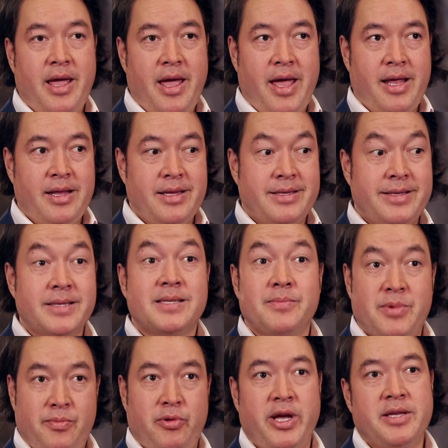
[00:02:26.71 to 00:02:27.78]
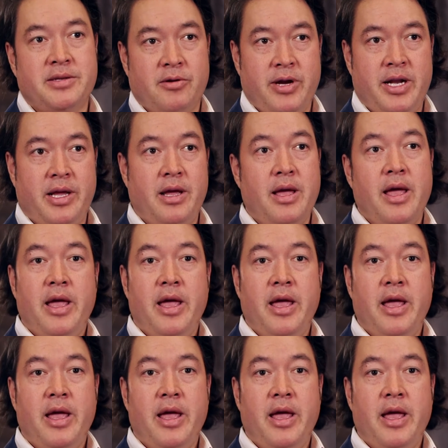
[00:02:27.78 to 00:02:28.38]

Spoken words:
and system in place already.